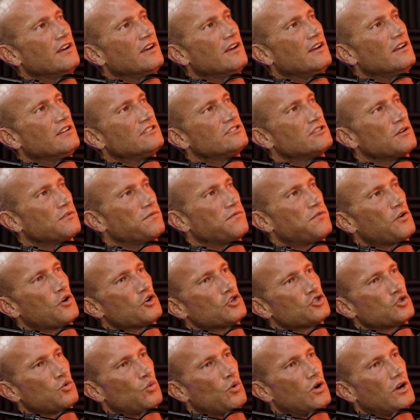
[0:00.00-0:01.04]
Yep. It's the
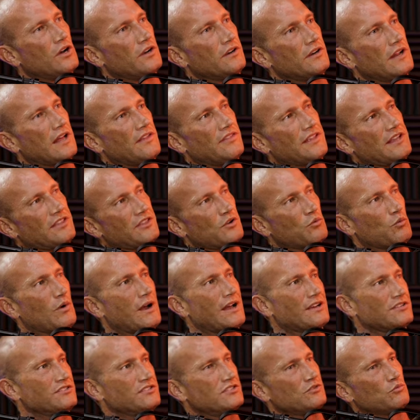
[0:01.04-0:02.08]
first one. And then the
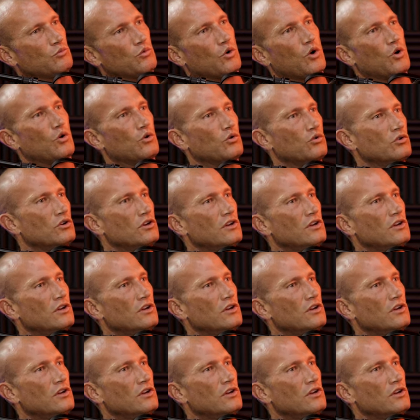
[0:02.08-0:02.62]
rest roll.